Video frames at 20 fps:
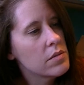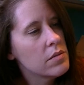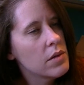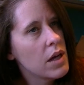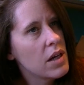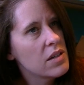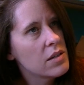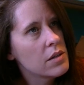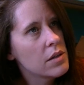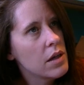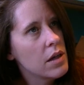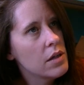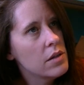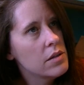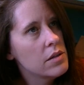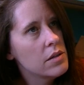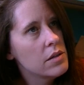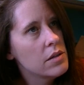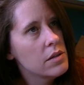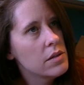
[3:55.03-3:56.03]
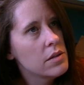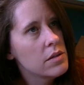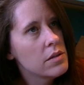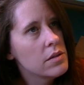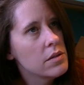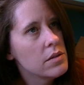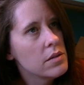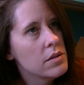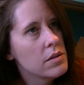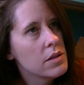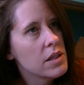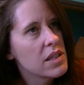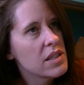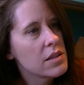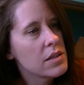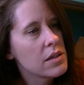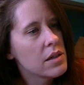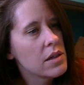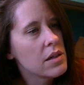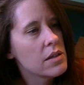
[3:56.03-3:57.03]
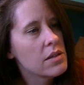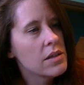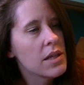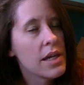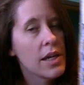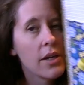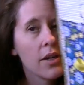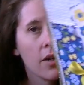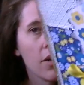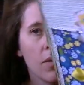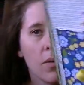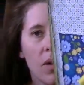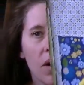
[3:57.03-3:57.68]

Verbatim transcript: octagons, hexagons, I don't know,